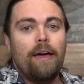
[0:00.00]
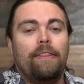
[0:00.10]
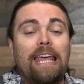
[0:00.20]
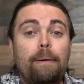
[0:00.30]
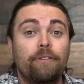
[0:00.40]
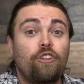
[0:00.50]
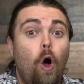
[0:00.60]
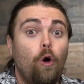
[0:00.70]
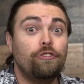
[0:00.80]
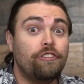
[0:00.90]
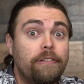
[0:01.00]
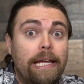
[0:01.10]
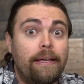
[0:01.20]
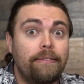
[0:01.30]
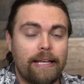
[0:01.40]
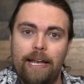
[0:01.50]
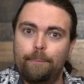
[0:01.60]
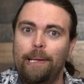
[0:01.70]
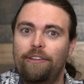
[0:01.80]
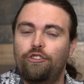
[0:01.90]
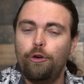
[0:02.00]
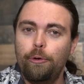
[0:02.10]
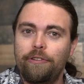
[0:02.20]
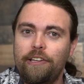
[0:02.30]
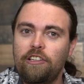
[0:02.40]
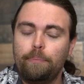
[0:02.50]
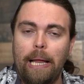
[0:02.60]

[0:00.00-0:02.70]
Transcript: The game is called Sneeze, and it plays two to six